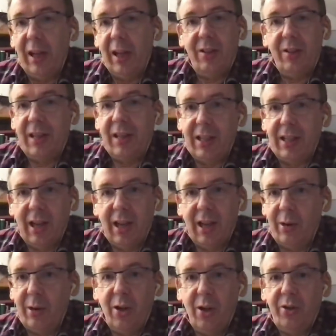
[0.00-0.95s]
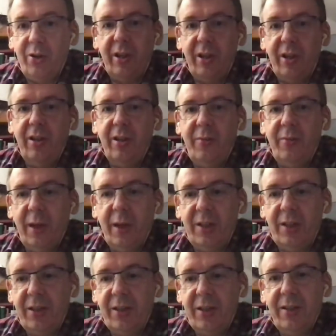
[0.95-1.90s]
So that's how he got to
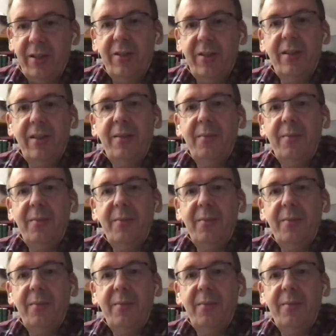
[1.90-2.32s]
hear of my existence.